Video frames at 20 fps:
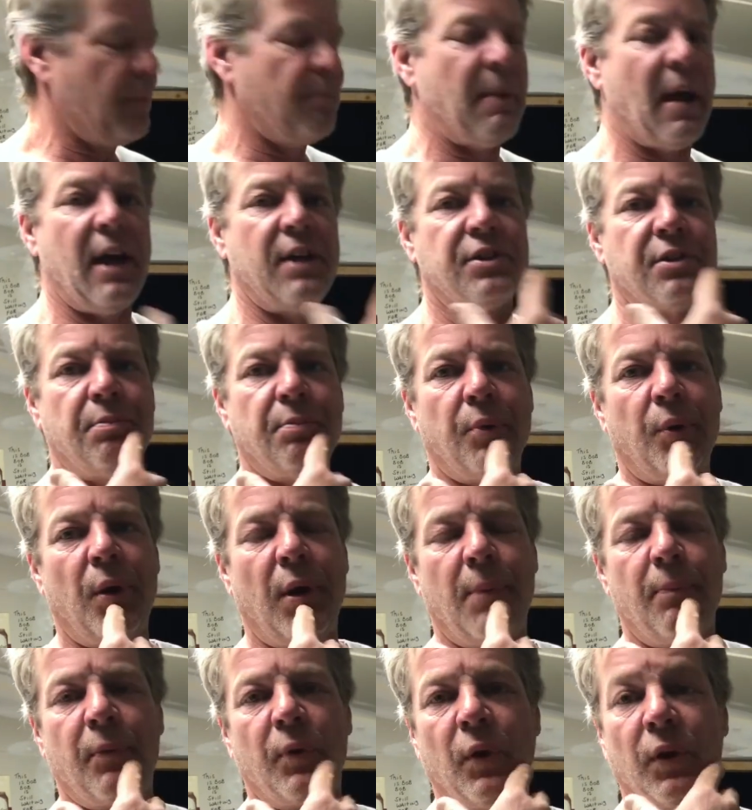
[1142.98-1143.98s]
the mash and
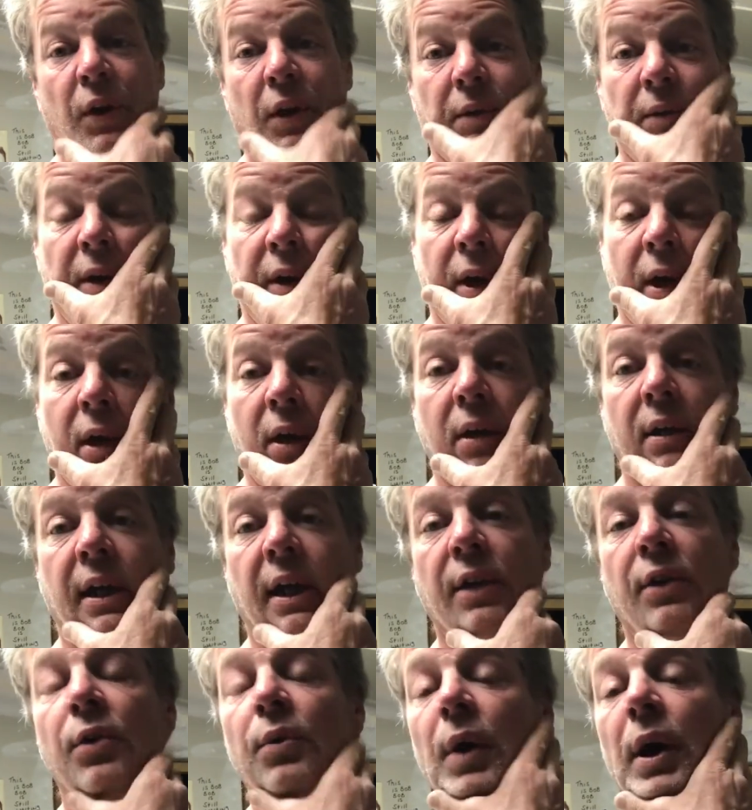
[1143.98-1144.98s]
boil. I'm going to
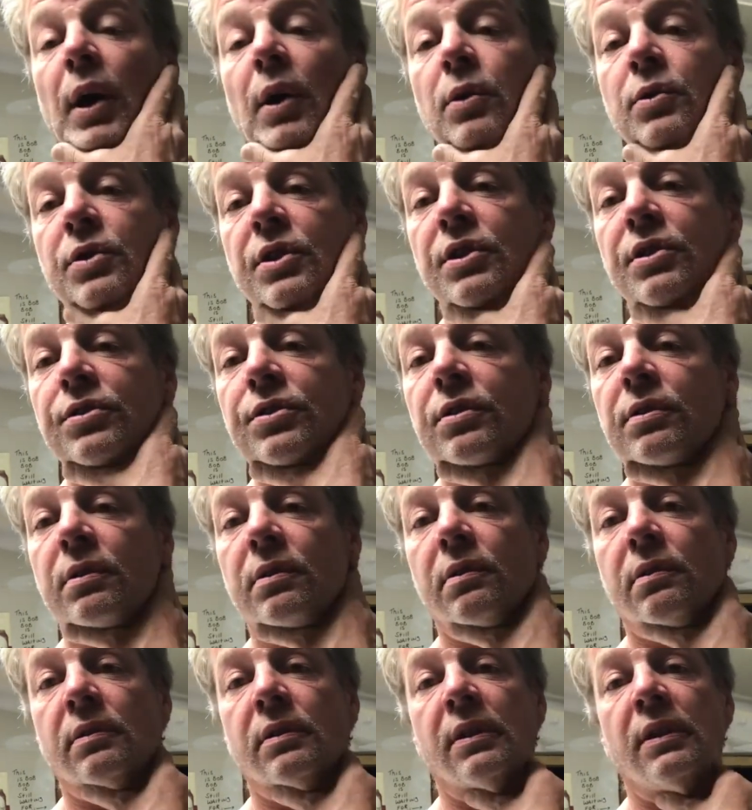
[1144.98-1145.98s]
get new hoses,
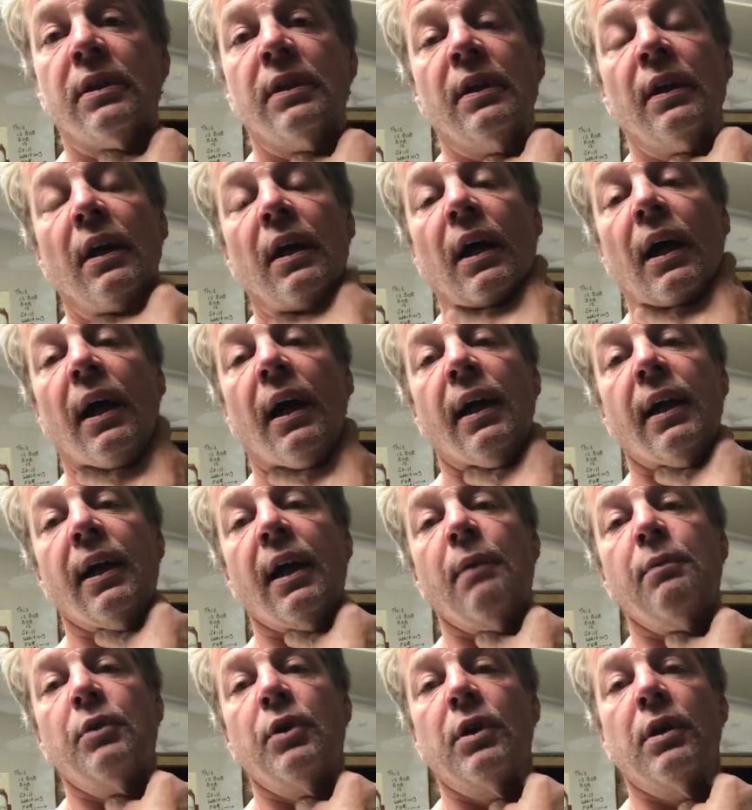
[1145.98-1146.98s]
and
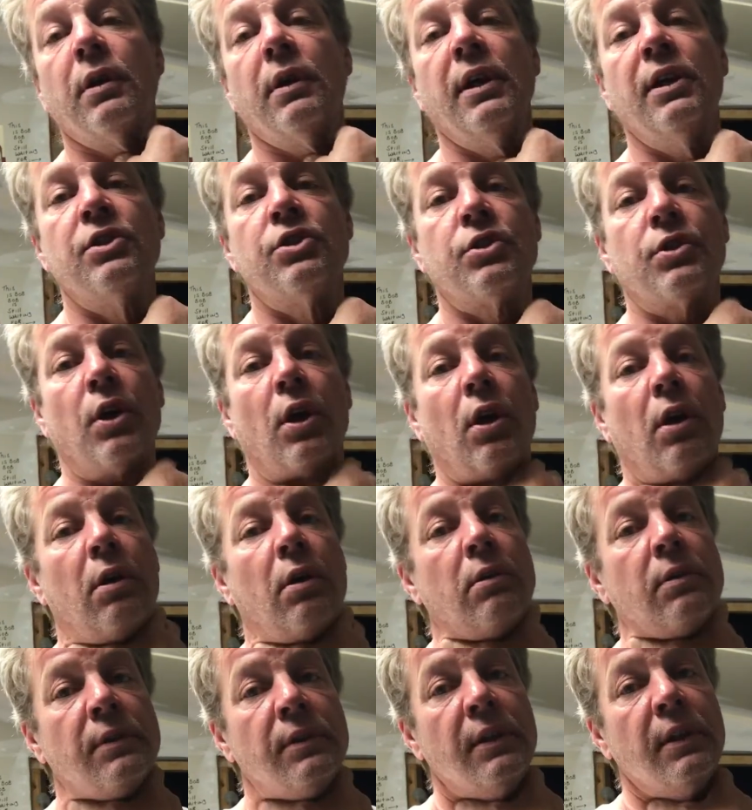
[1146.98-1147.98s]
I'm going to
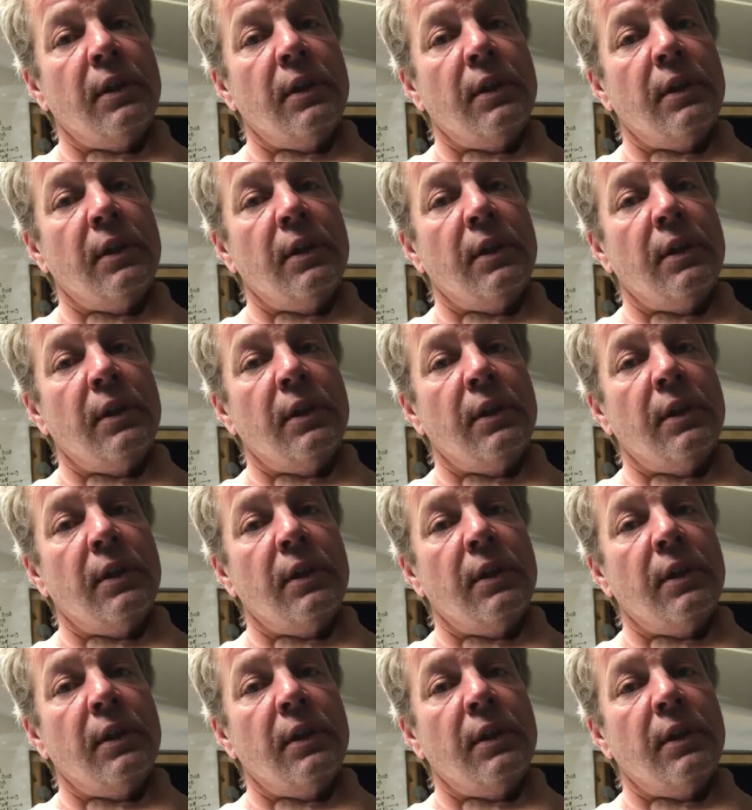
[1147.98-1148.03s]
install